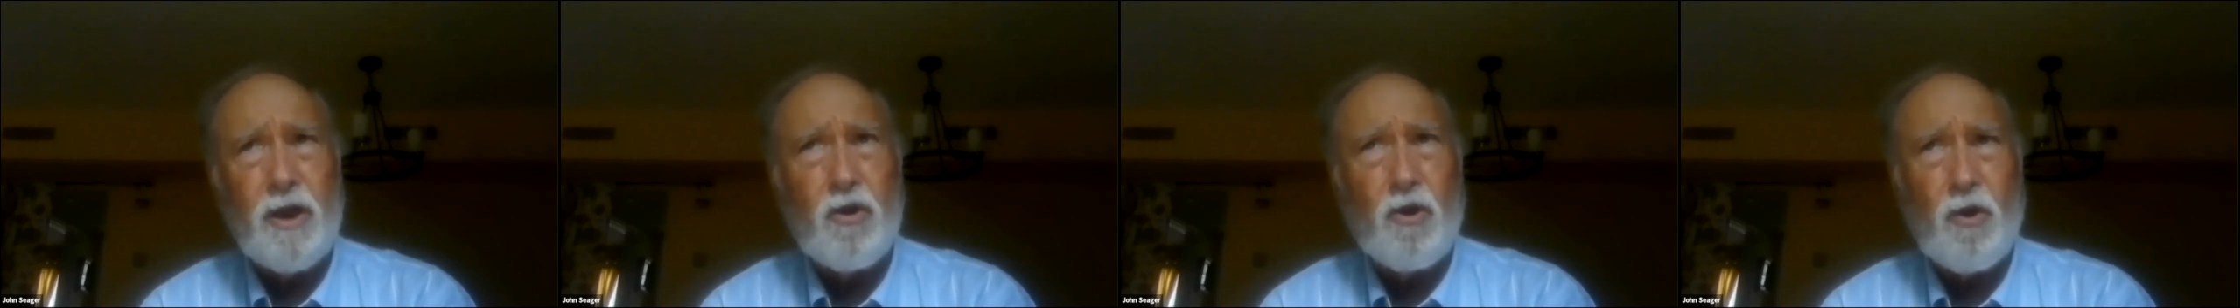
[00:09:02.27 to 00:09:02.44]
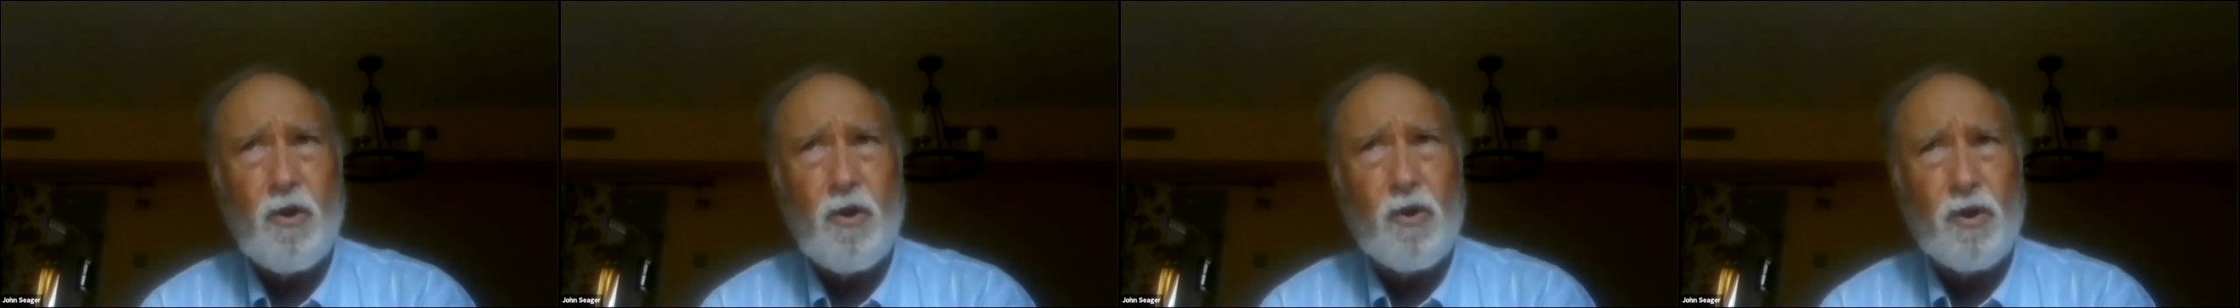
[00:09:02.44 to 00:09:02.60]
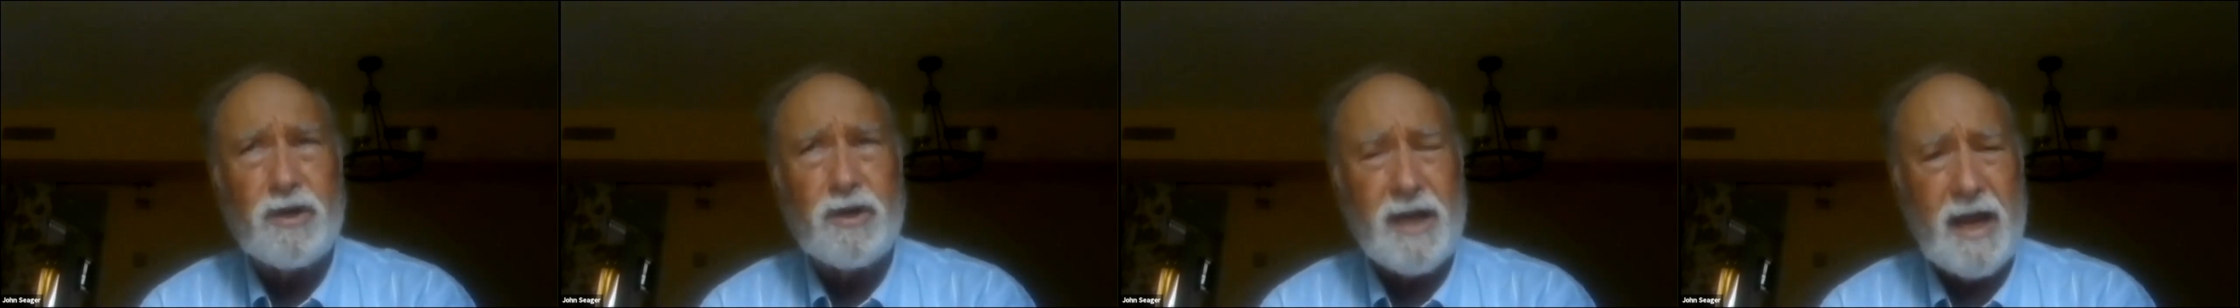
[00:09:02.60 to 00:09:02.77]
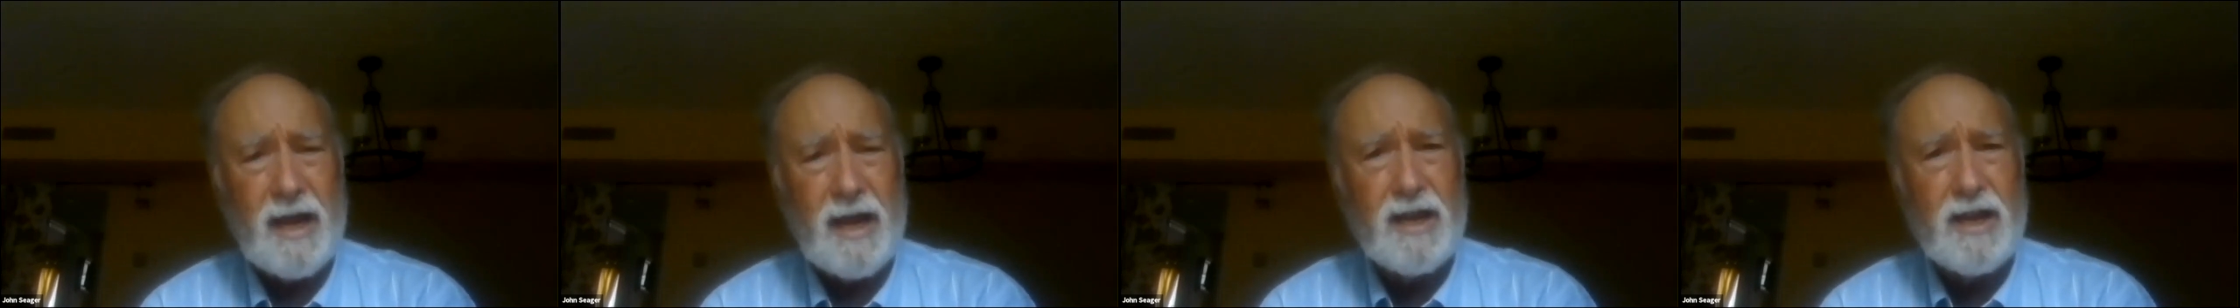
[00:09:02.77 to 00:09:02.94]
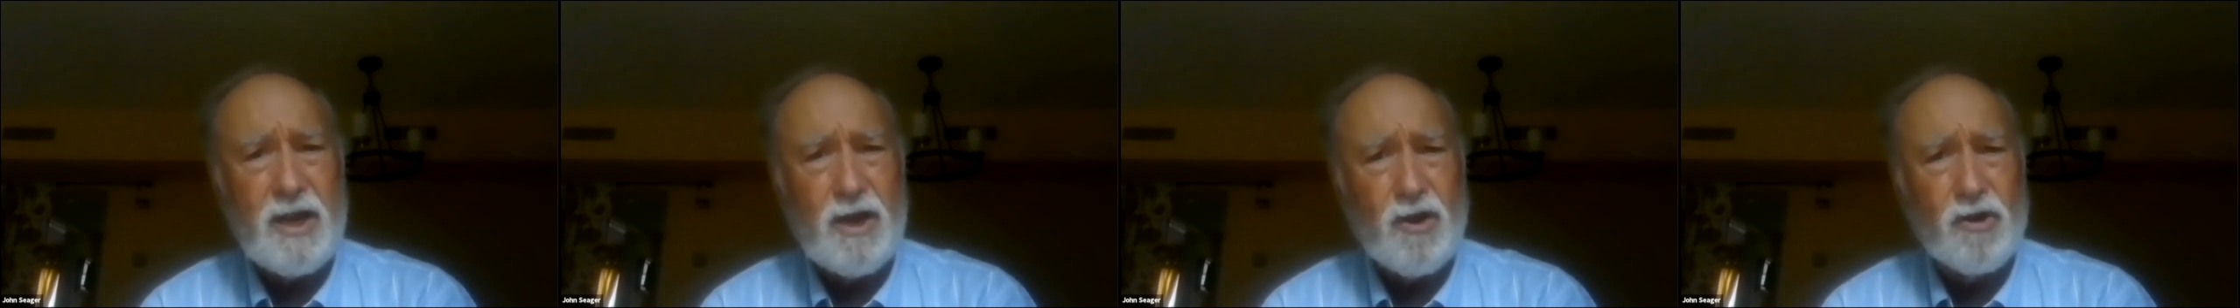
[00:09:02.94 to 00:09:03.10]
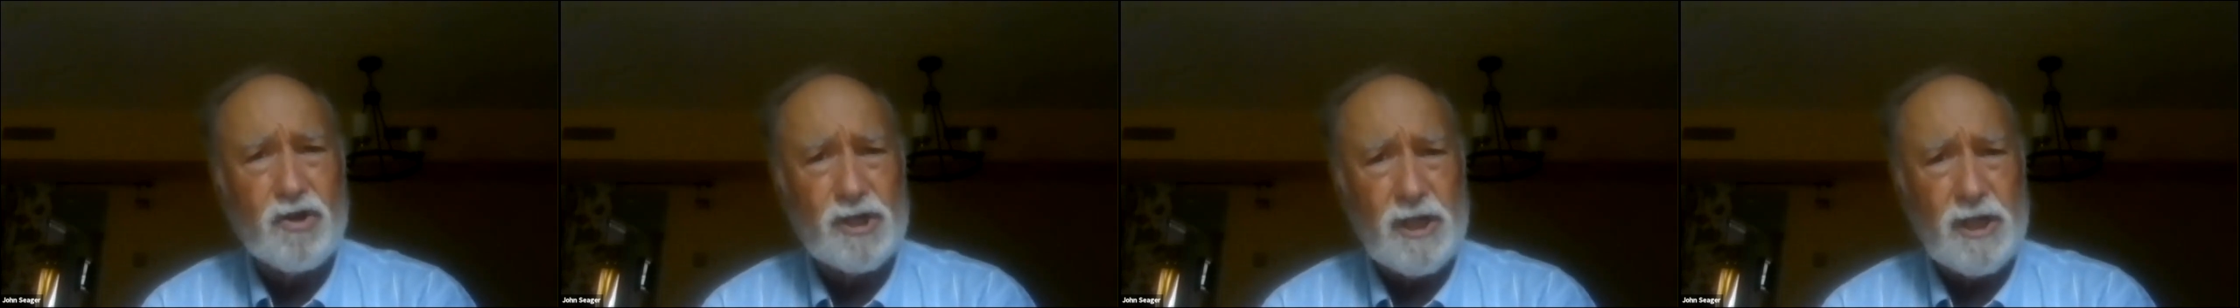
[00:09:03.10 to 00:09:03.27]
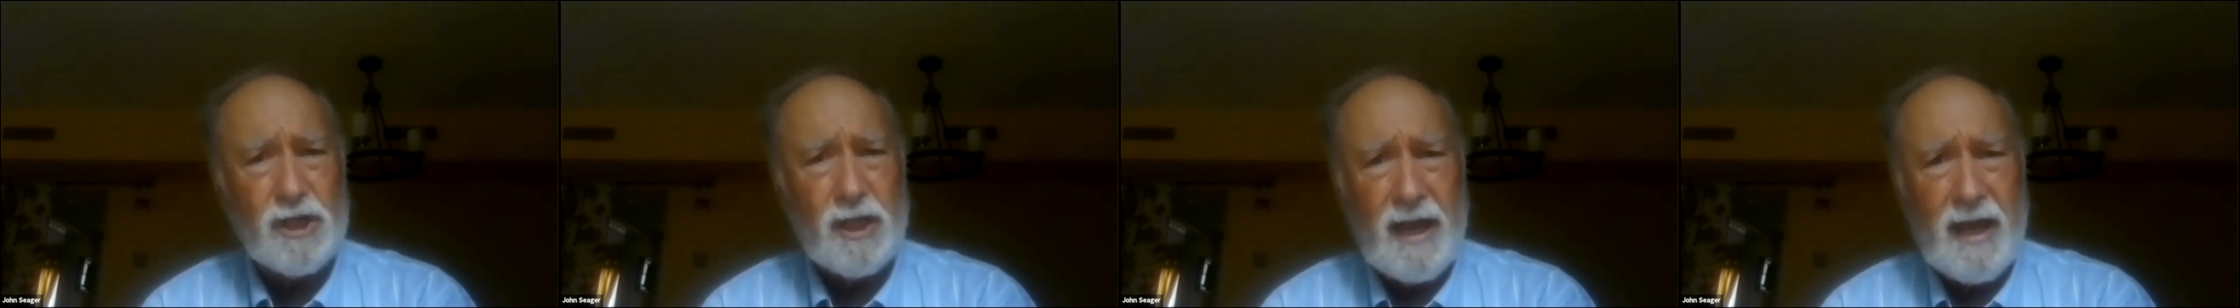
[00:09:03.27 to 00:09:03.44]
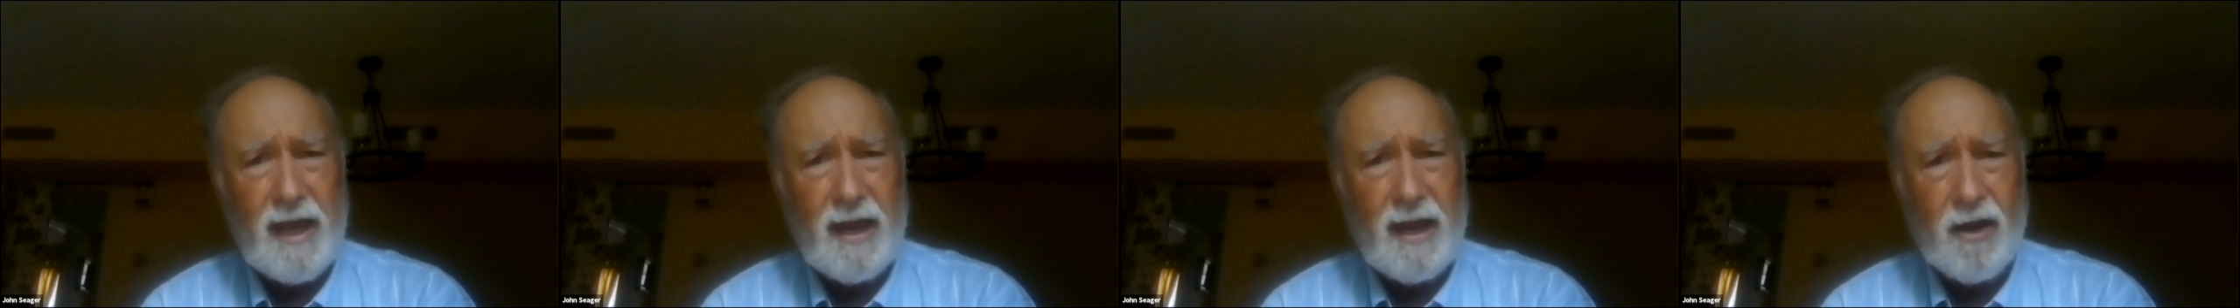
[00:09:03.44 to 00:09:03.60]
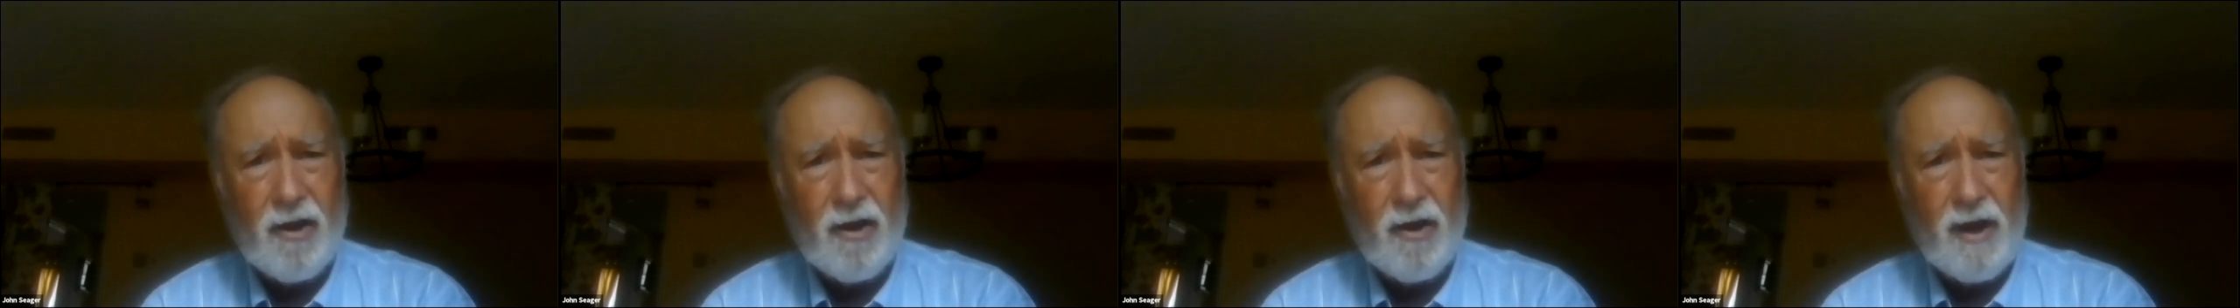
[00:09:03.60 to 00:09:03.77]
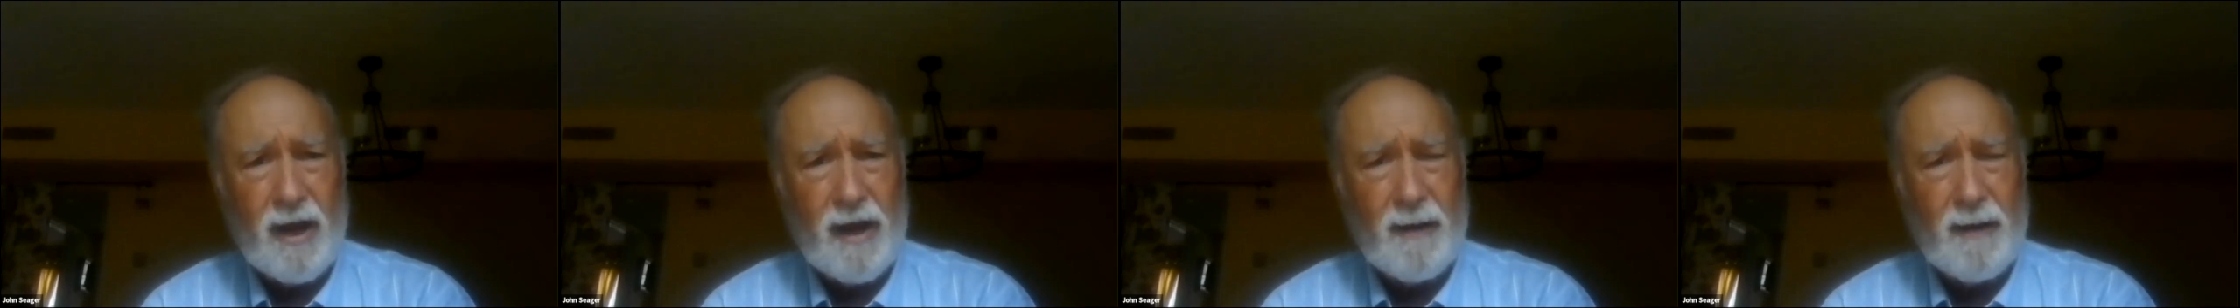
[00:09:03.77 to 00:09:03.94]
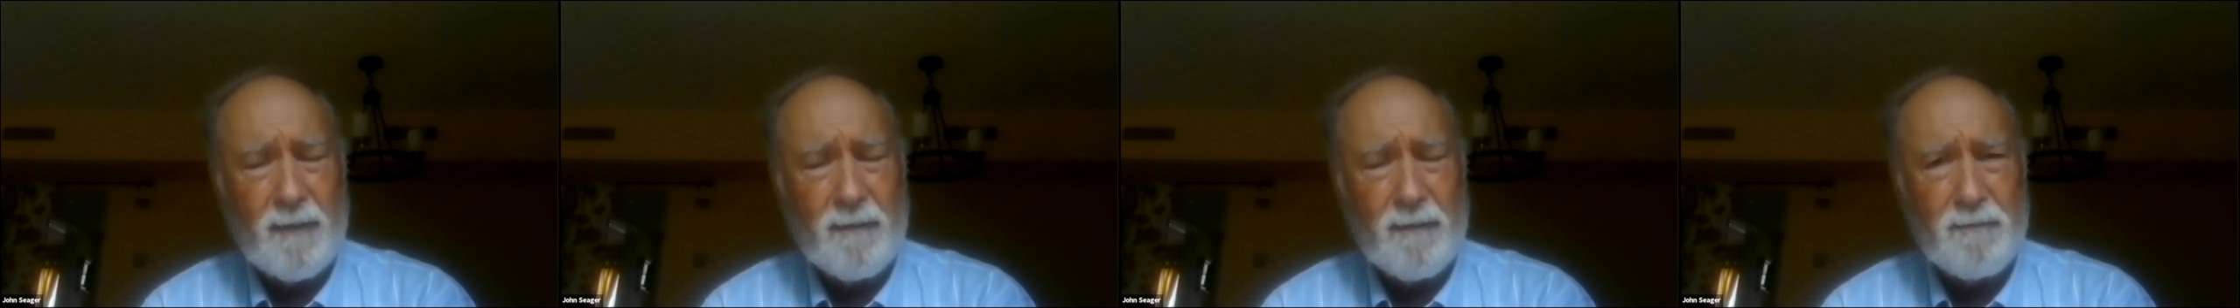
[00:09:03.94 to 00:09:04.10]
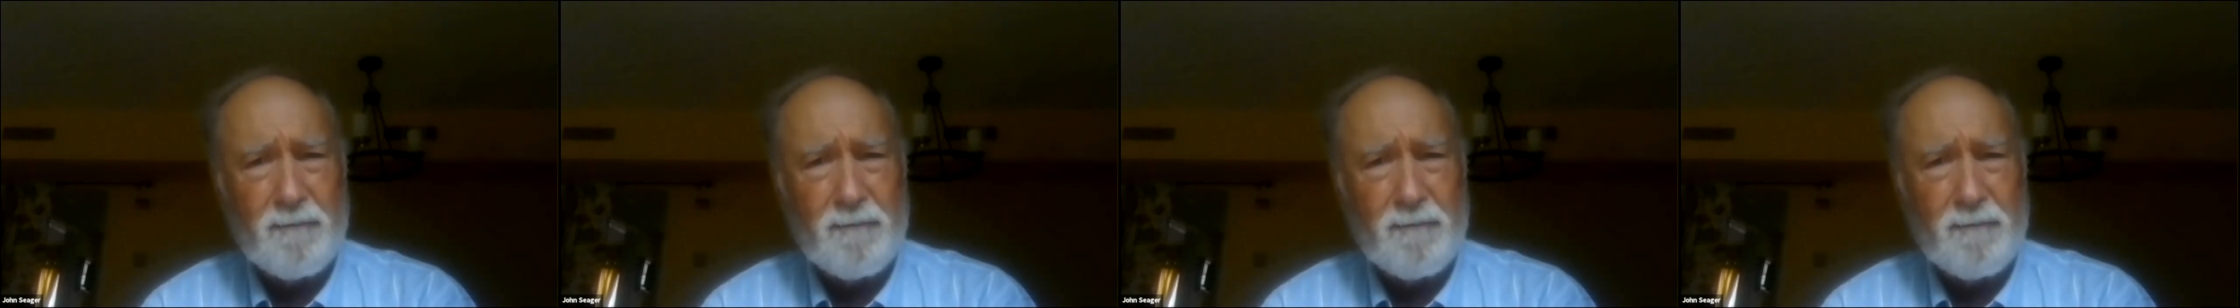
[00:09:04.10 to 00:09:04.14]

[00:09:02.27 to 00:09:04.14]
or 10 years later, it